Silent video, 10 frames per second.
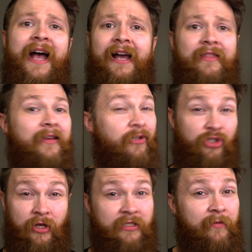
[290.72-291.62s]
I think
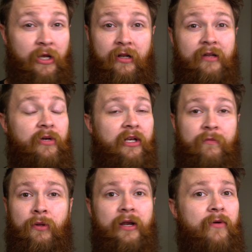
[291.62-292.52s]
just about anybody
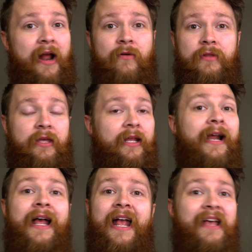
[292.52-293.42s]
could play around with
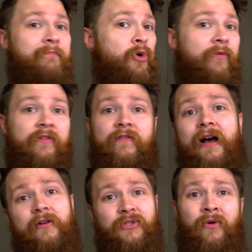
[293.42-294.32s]
it and move the
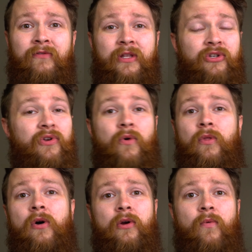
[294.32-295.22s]
files over that you no
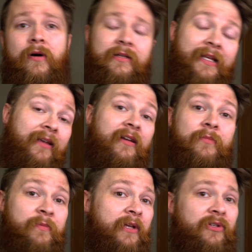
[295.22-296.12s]
longer want taking
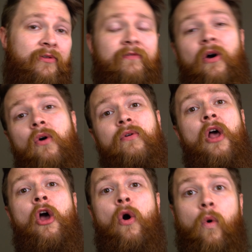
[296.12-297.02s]
up space on your
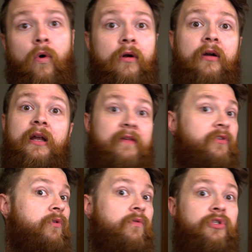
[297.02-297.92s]
phone, or
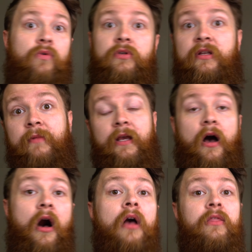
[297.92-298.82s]
if you store something
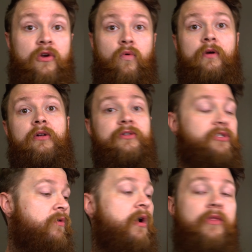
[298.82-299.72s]
on the Kwilt,
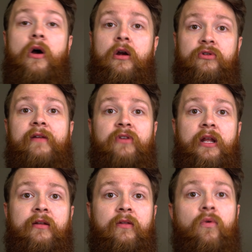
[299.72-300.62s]
so on the hard drive
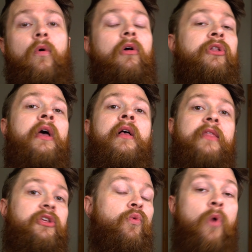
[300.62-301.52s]
connected to the Kwilt,
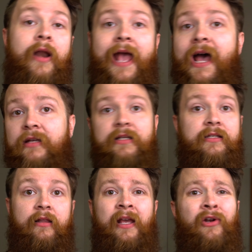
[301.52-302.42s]
that you want to
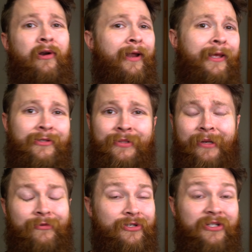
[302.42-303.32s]
access later,
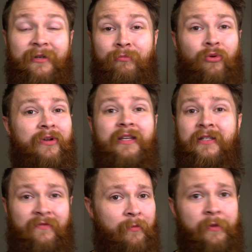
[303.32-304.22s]
it was just a
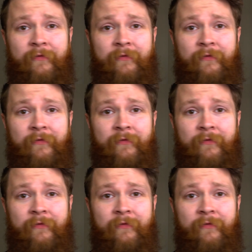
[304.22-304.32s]
breeze from